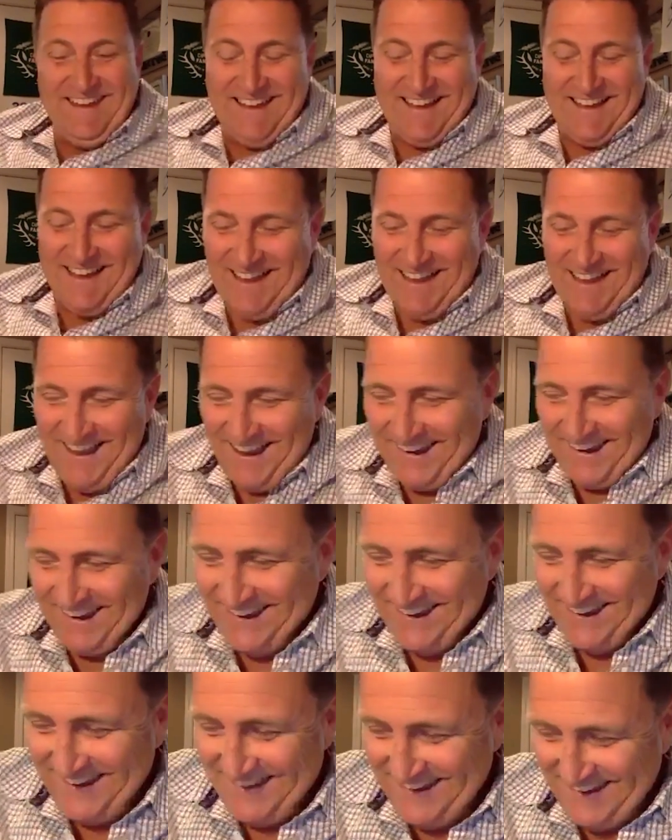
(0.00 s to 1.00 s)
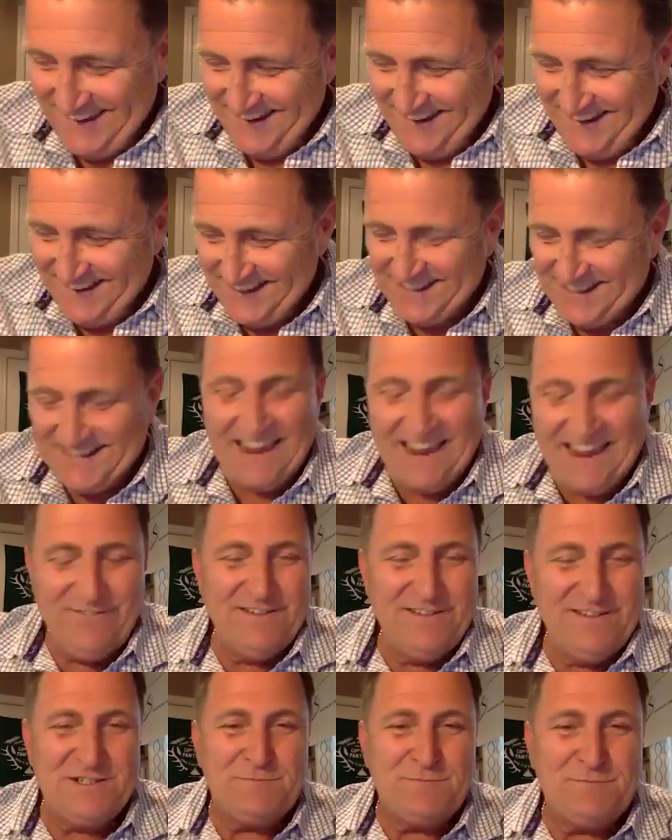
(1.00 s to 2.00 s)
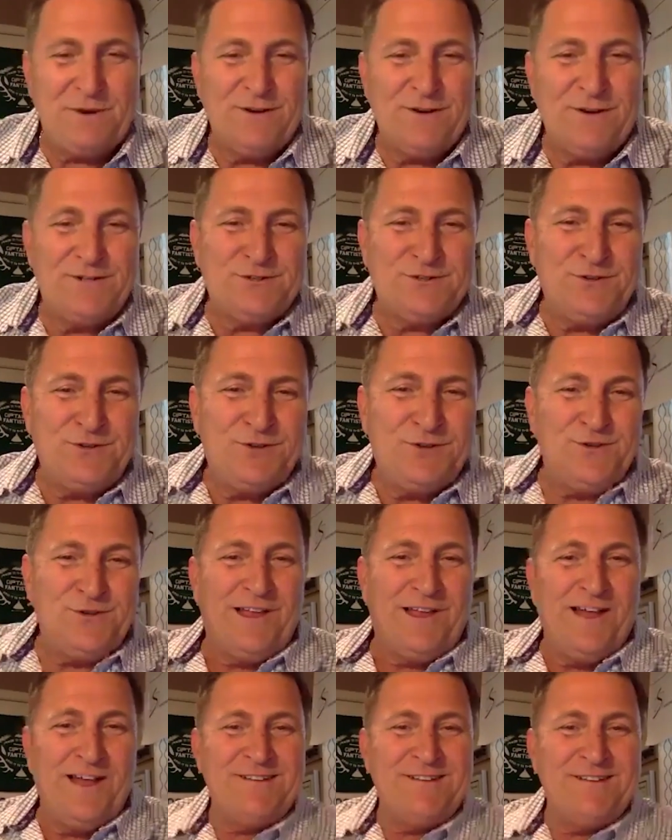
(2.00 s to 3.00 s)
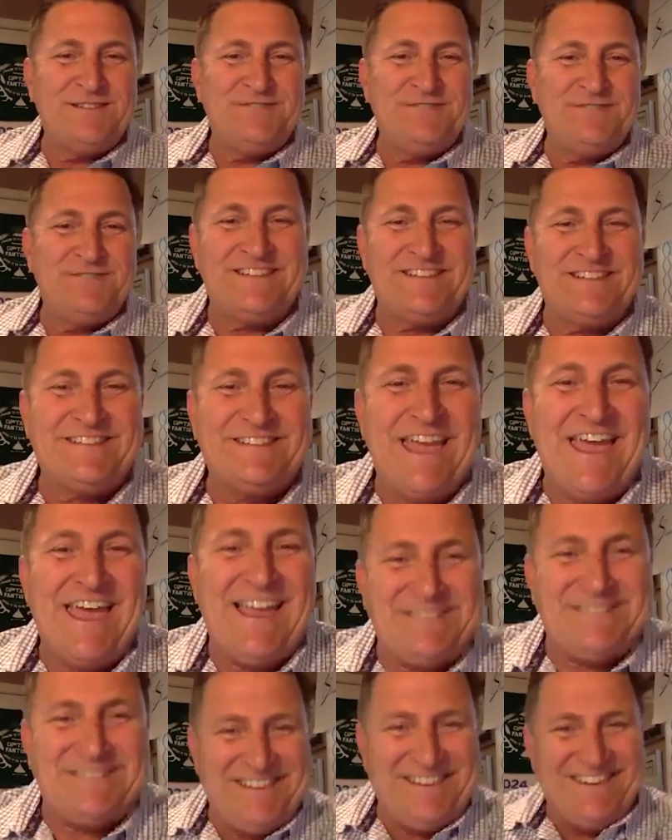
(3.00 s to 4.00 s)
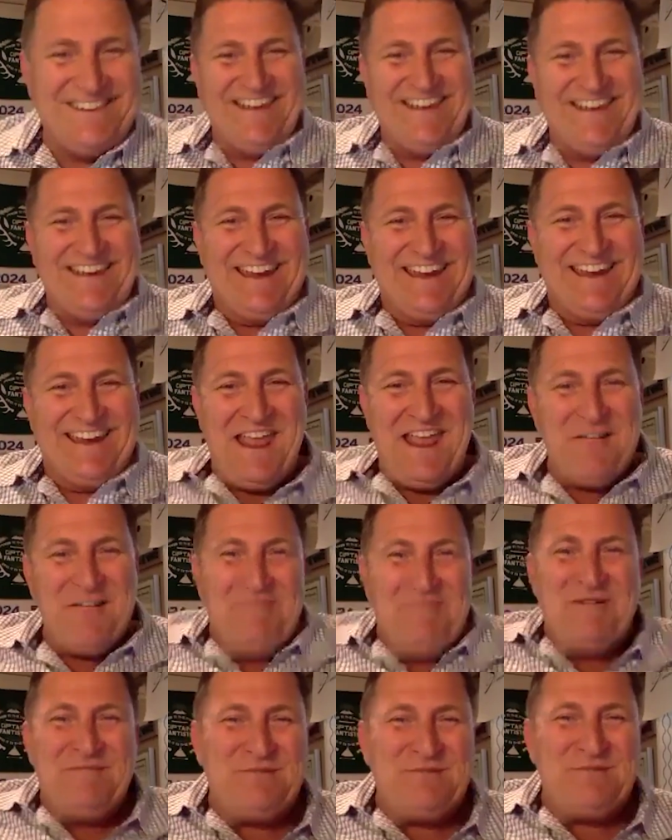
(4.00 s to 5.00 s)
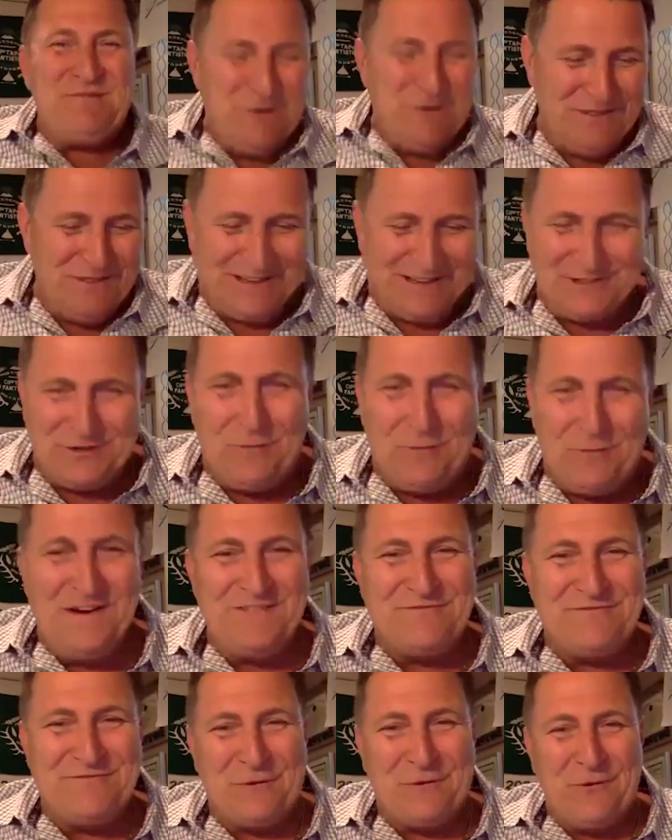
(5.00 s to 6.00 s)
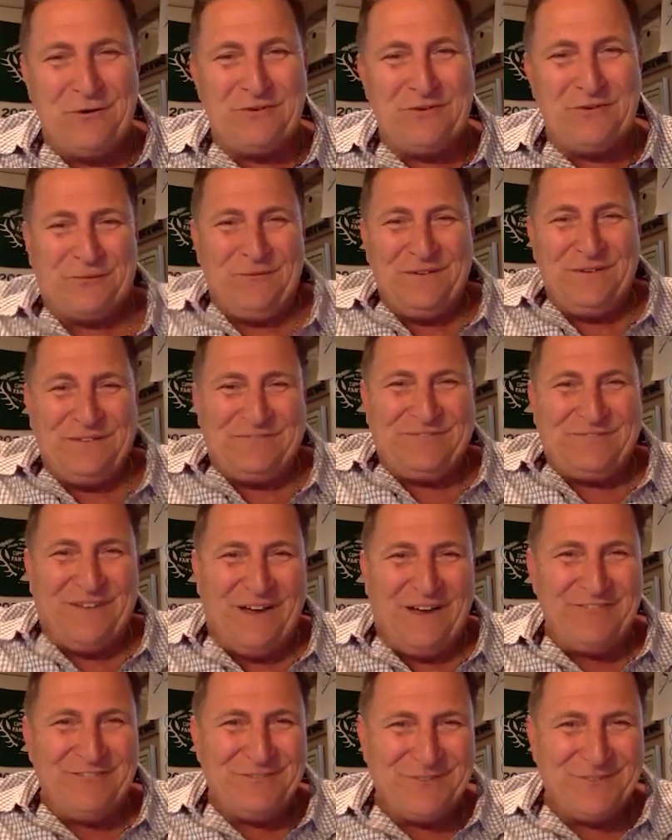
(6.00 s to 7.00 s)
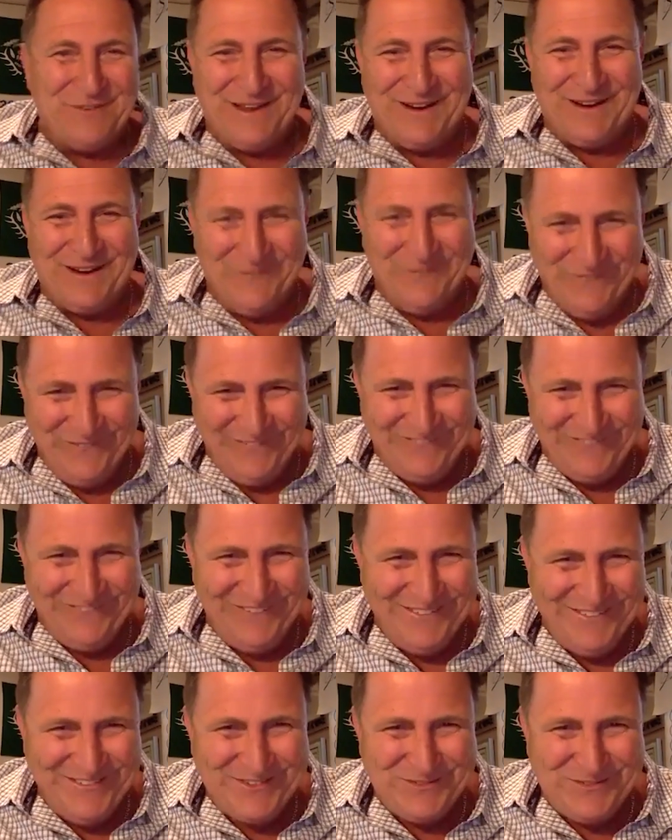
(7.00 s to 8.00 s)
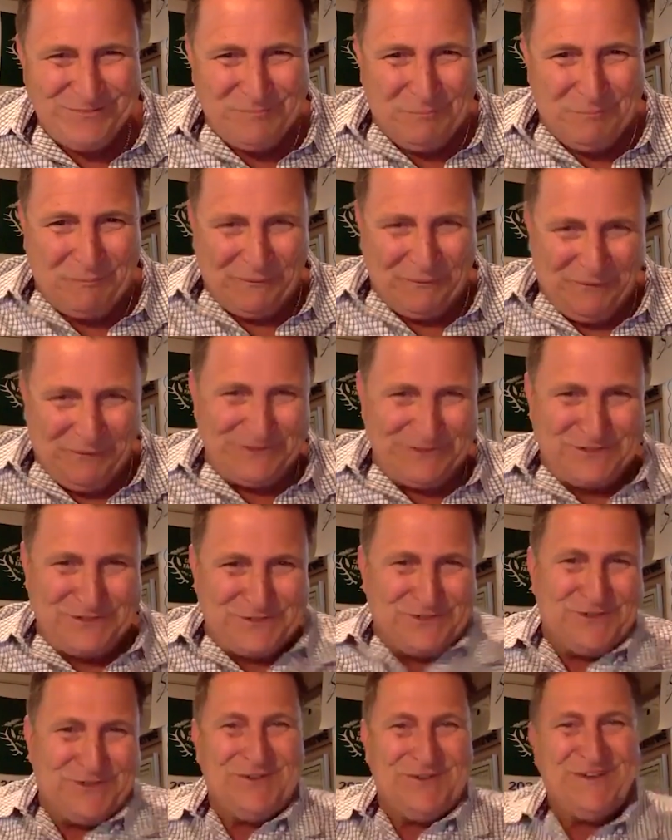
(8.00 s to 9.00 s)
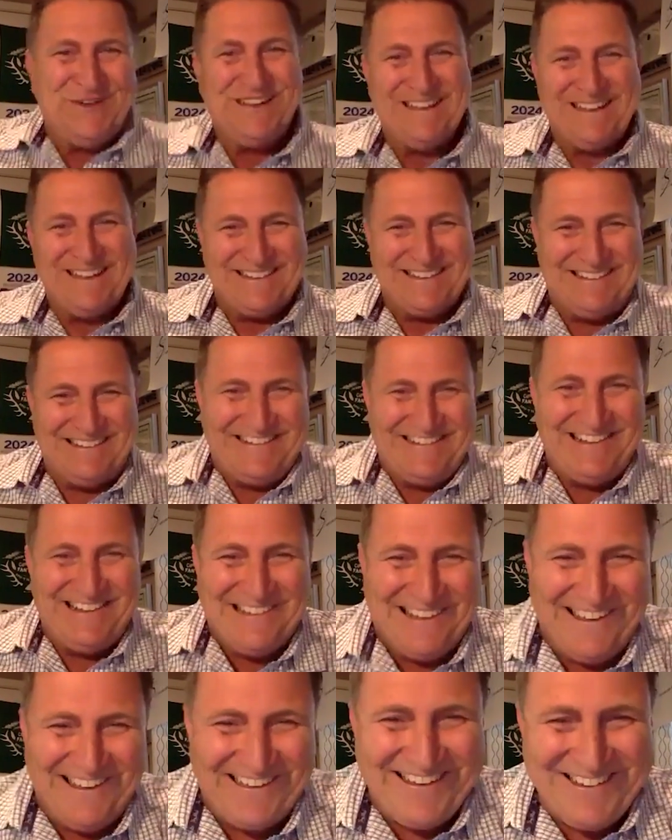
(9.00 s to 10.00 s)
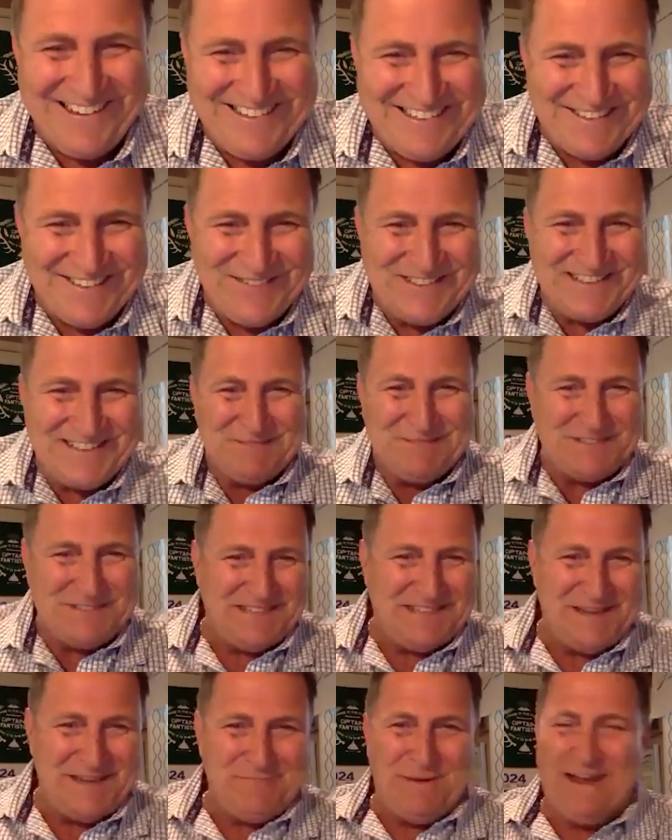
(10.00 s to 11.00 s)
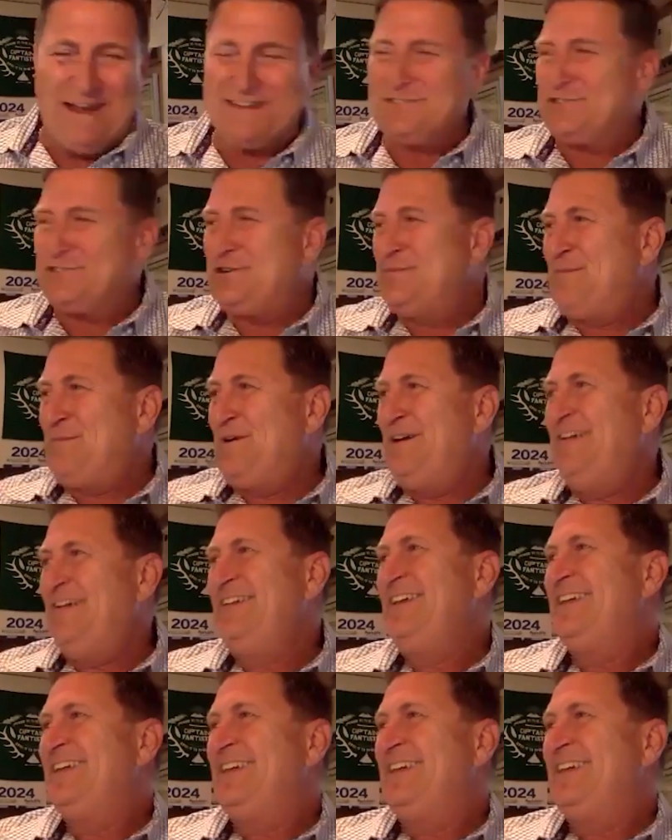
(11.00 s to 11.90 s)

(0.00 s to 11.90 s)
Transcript: Uh The Seven Spiritual Laws of Success. I remember we were like 24, 25, and we're like, what's spiritual laws of was Deepak Chopra.